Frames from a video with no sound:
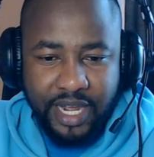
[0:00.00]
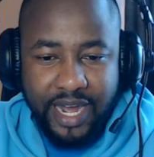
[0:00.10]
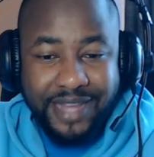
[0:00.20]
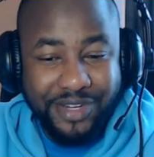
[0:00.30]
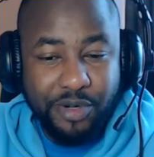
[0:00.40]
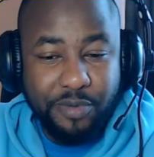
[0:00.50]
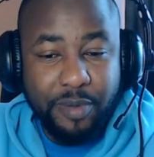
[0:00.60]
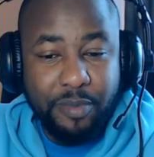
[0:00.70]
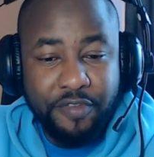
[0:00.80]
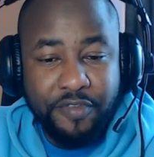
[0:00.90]

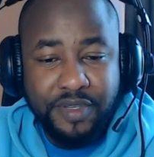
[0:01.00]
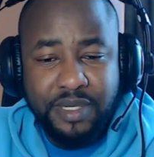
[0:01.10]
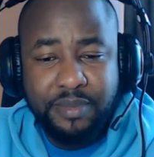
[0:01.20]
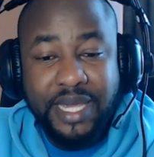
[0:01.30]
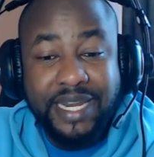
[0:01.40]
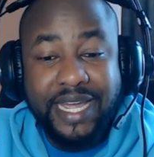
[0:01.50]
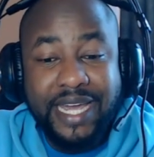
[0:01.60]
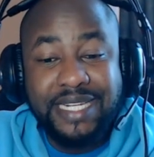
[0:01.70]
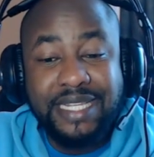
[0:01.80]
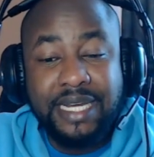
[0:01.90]
Anthropomorphism,
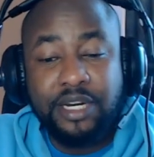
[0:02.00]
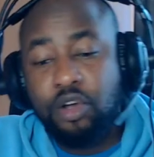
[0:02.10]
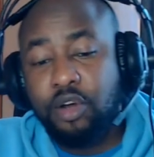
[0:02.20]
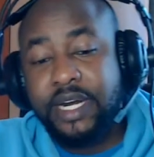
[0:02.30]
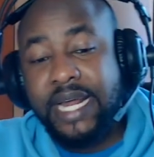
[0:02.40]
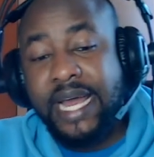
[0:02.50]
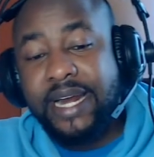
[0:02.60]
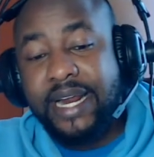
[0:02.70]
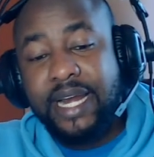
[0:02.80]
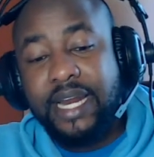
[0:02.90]
indicating that God
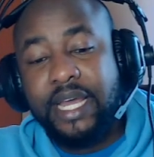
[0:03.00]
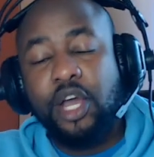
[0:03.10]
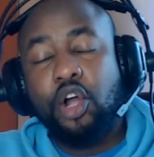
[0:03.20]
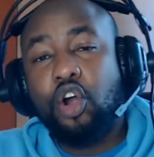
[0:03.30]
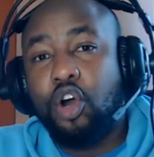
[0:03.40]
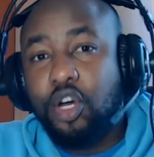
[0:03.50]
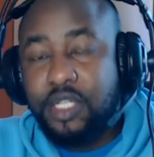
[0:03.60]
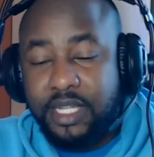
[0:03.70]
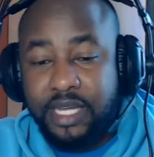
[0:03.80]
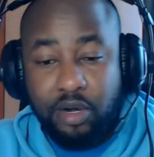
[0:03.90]
directly
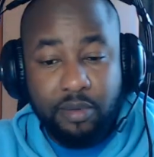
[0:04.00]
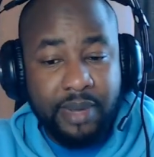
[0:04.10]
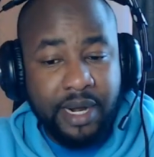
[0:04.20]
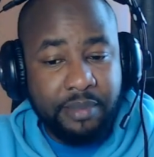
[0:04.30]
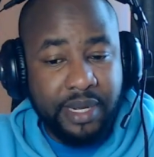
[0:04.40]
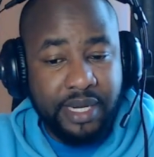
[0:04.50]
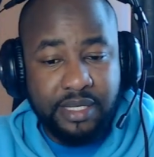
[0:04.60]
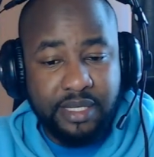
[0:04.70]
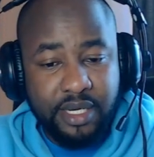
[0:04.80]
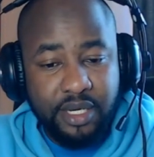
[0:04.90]
caused the commandments